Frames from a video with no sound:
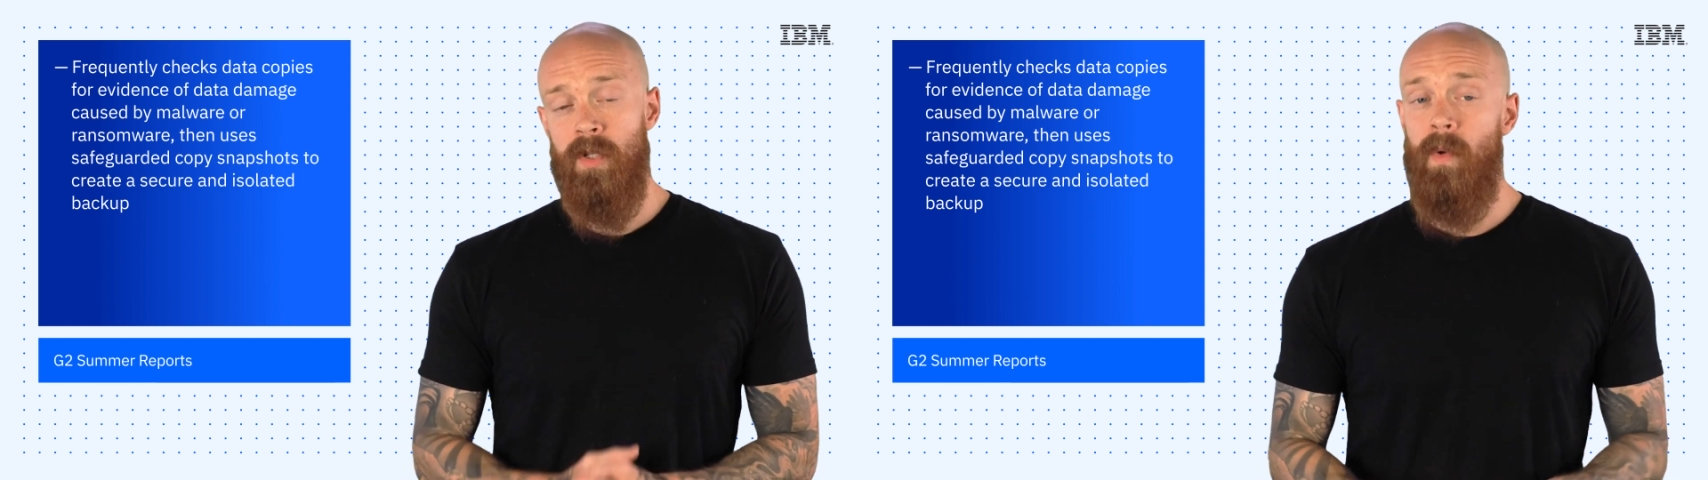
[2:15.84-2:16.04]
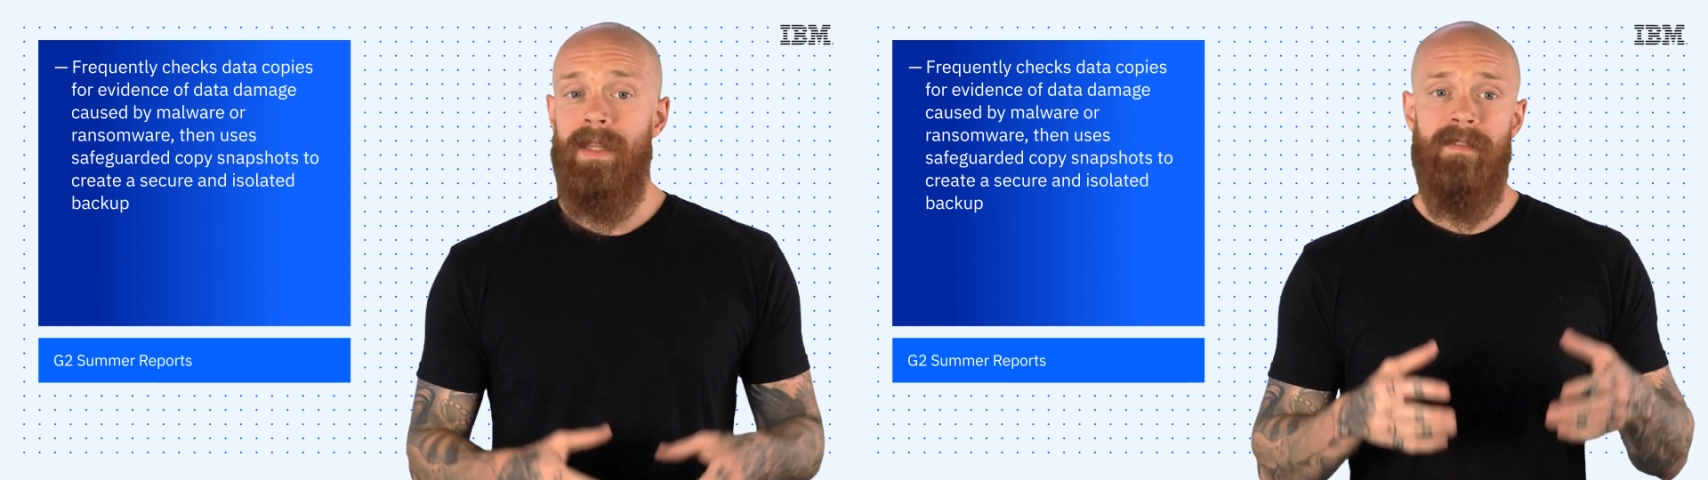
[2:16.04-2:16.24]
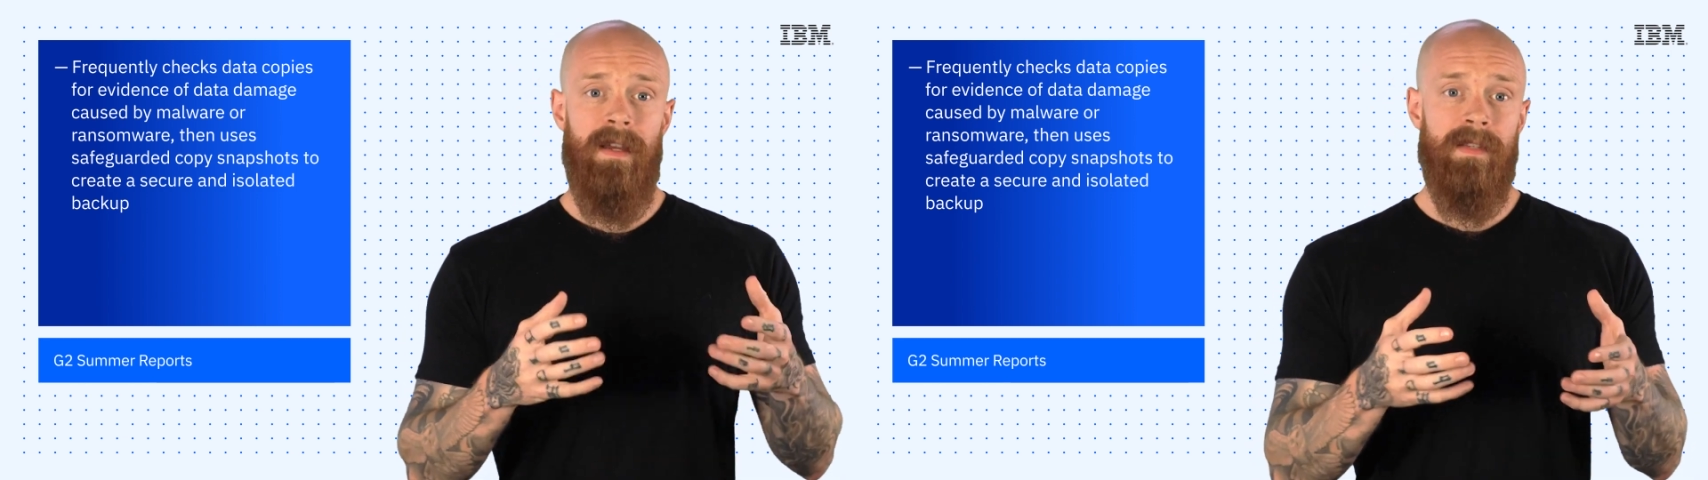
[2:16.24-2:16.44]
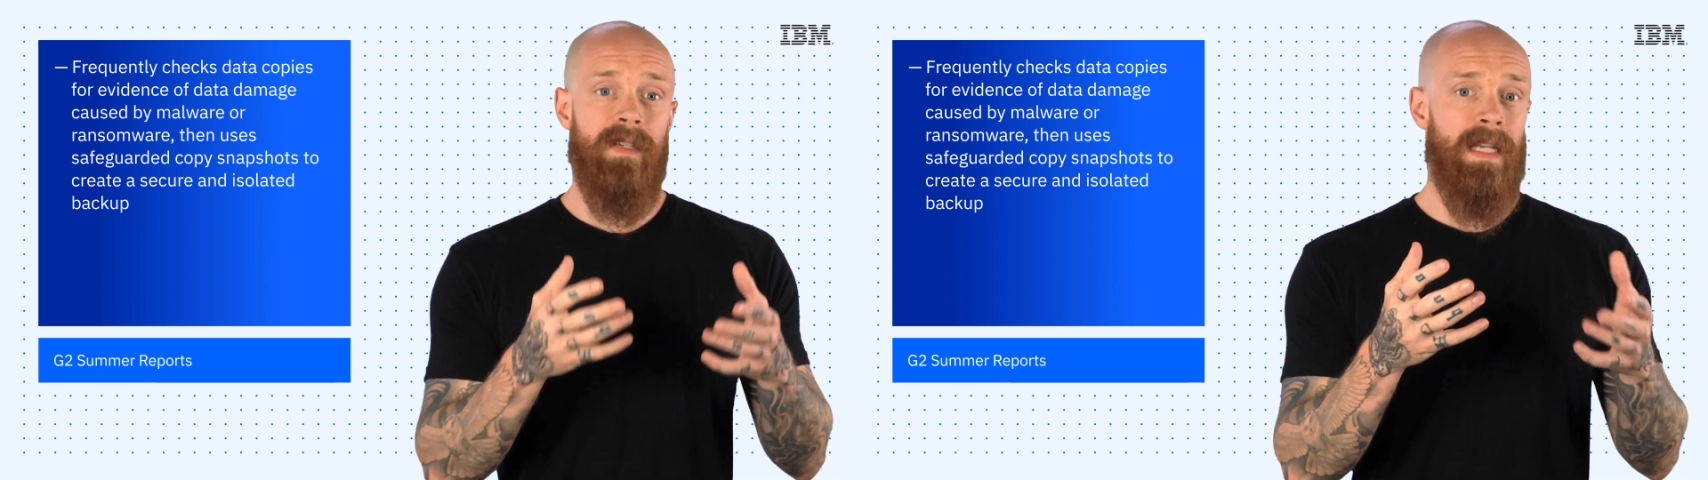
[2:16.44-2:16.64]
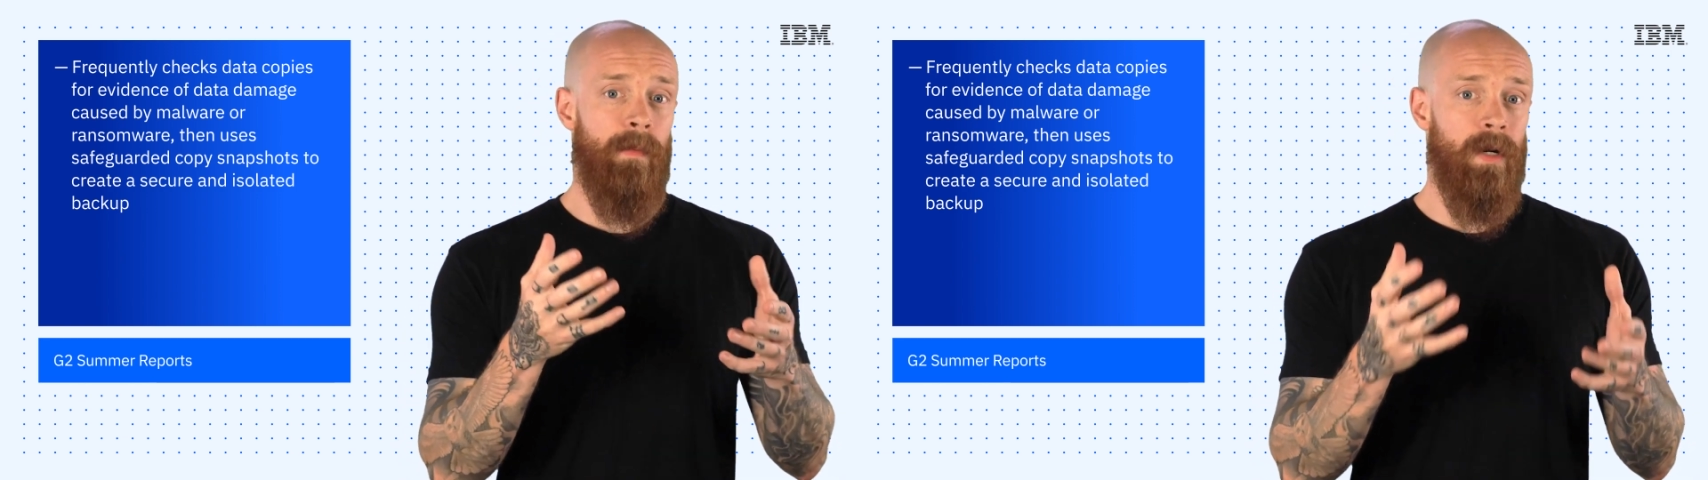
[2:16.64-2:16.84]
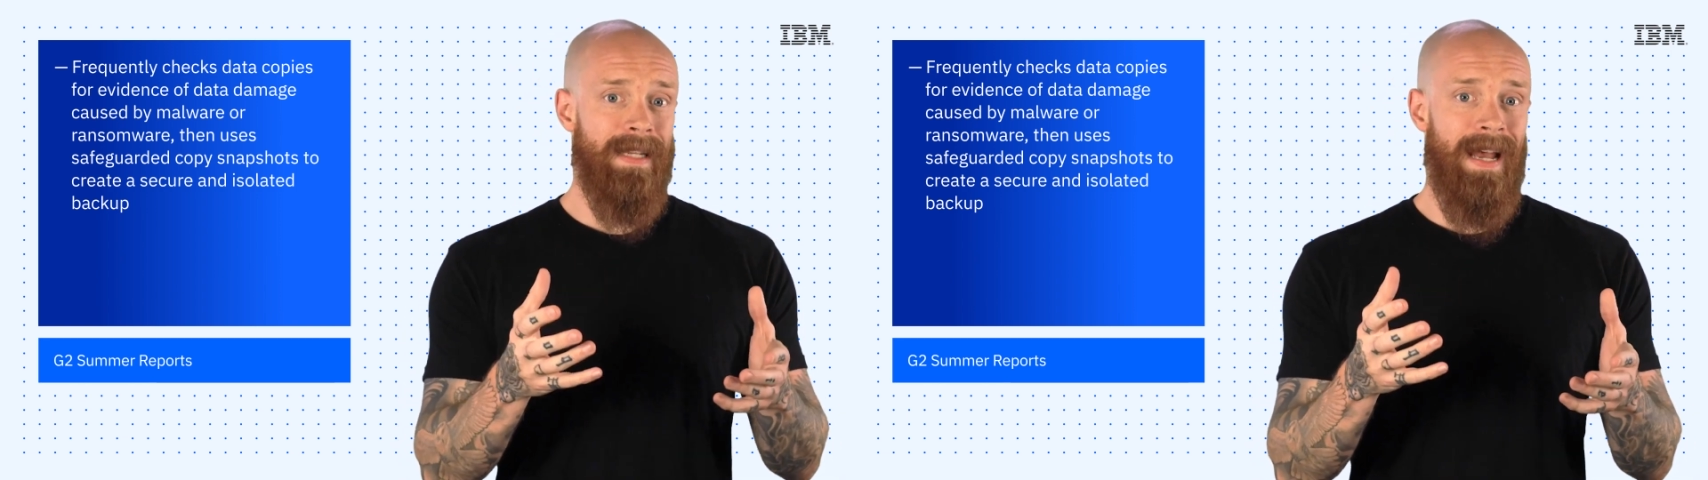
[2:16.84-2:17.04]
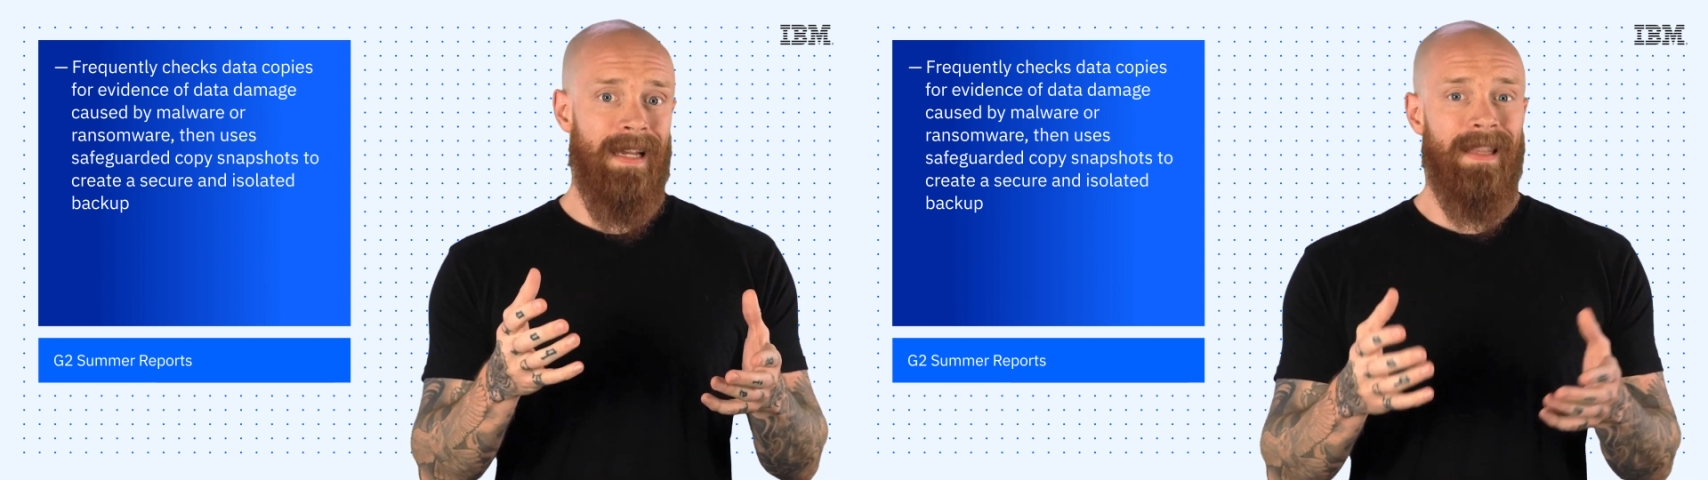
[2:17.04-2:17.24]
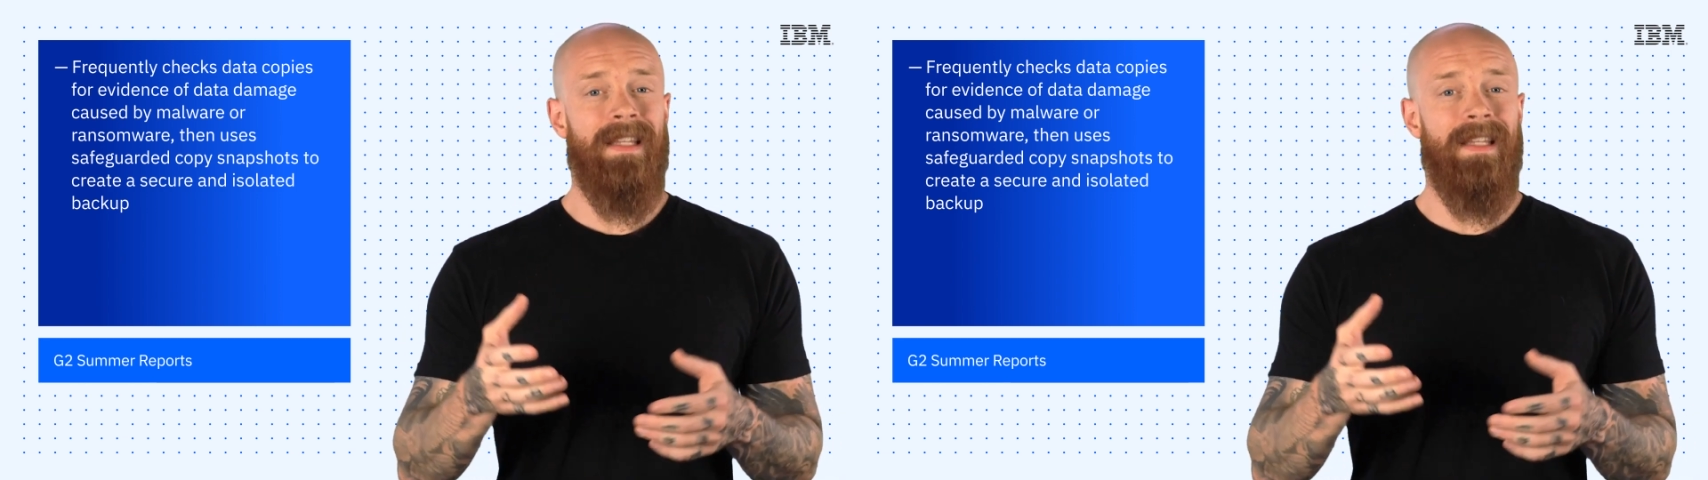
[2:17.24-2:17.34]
So in the event of a cyber attack,